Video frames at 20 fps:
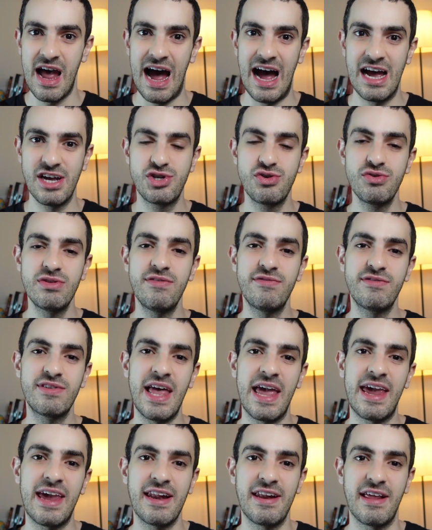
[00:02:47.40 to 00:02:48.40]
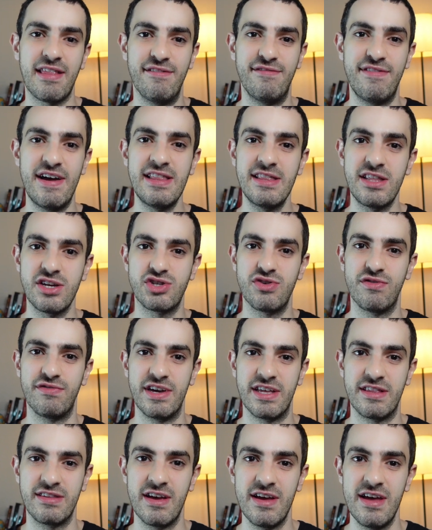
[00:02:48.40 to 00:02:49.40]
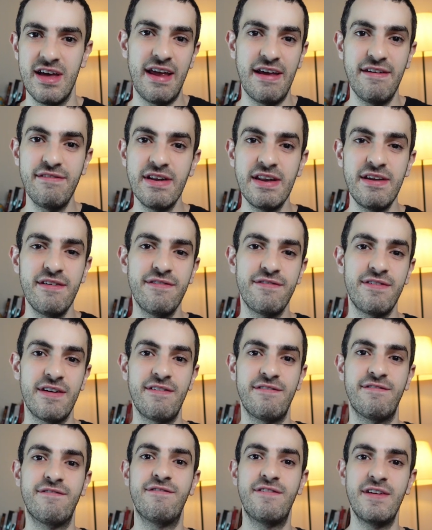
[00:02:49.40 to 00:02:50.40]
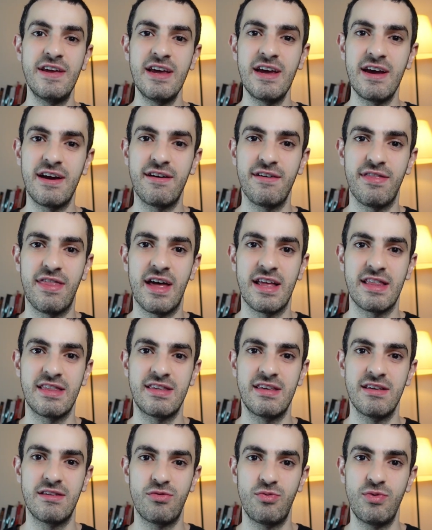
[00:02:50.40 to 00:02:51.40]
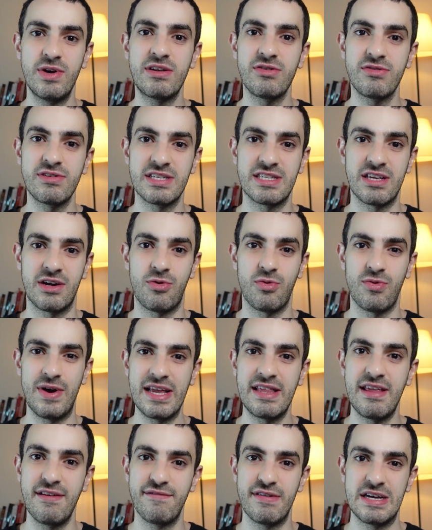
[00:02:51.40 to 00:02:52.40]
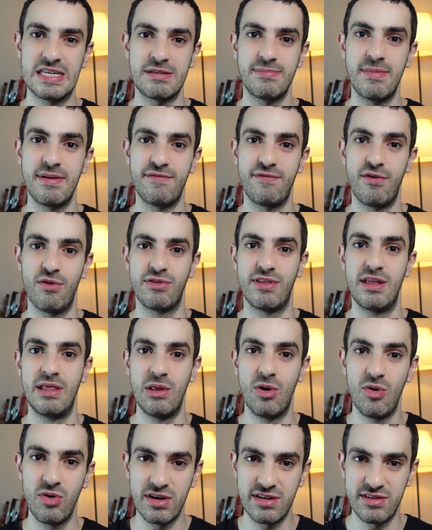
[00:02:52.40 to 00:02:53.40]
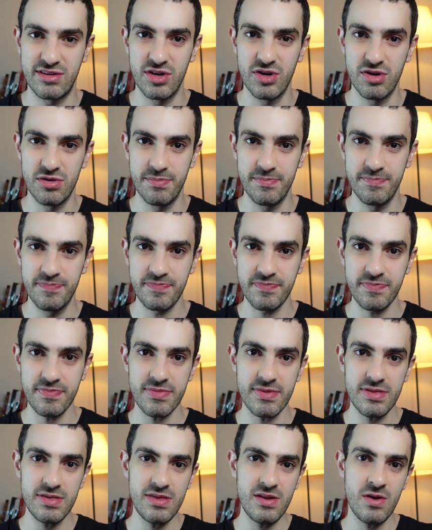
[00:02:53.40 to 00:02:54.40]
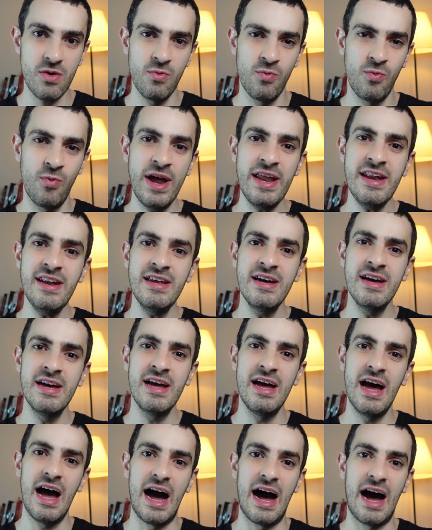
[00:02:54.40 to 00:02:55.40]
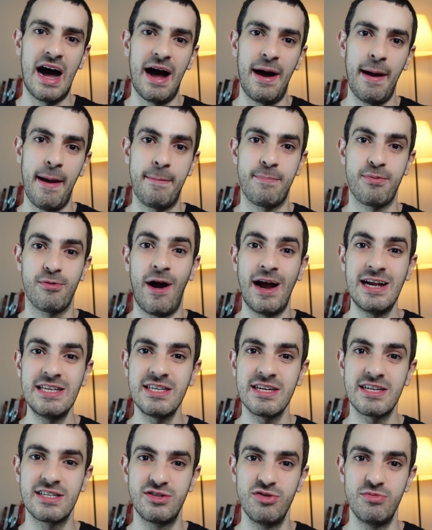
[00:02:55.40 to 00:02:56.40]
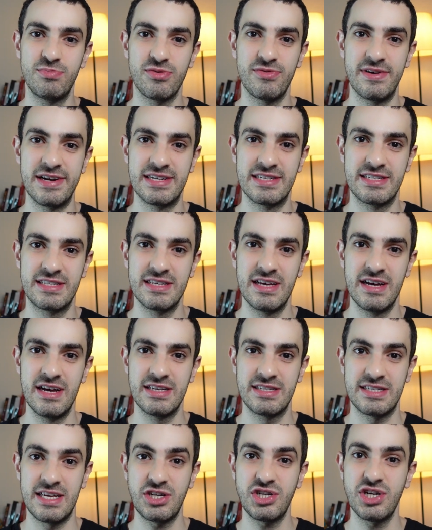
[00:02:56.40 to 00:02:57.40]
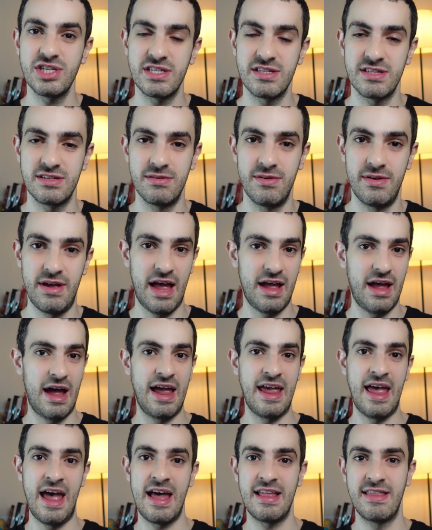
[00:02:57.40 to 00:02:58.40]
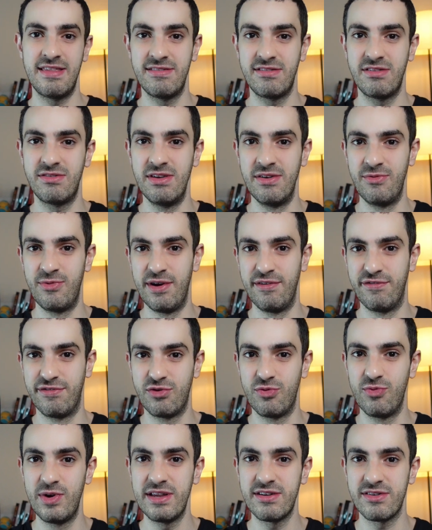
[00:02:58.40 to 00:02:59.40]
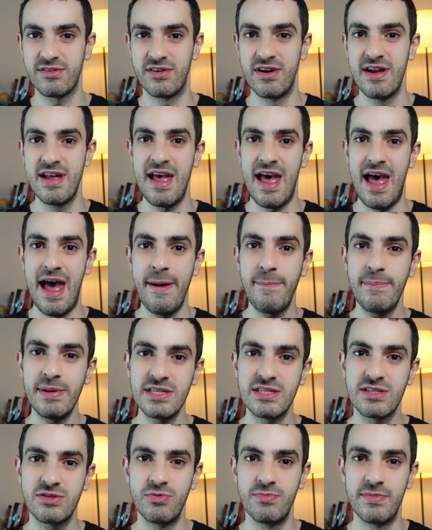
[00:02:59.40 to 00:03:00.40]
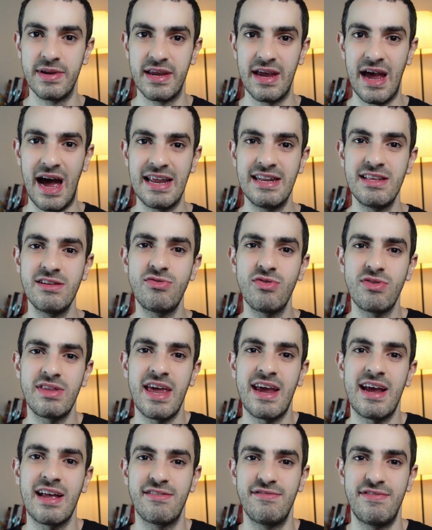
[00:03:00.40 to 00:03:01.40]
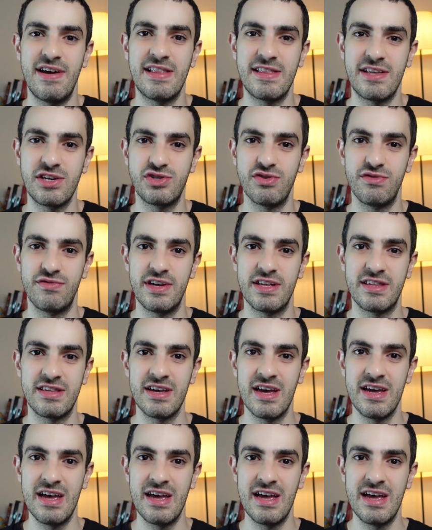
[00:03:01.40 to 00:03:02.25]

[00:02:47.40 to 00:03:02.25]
I should have taken advantage of it. Even if I think that Twitter is a great investment for the long term, when a price exuberance such as I had with Twitter happens to me, I need to take advantage of it